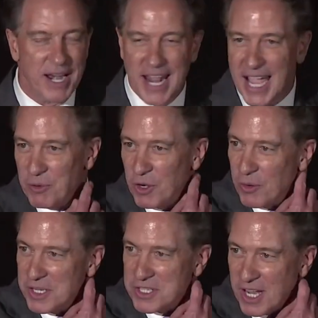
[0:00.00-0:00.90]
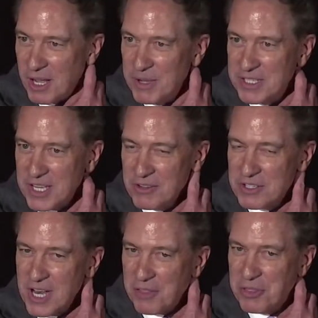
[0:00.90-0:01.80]
My dad would always tell me, he
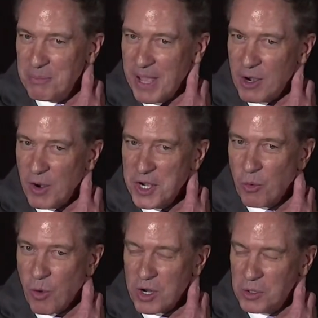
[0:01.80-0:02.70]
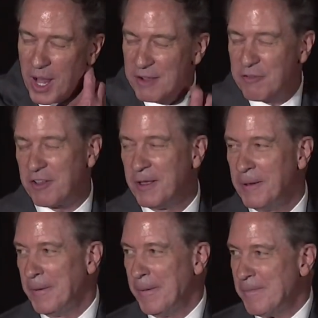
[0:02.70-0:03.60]
said, there's nothing better in your work life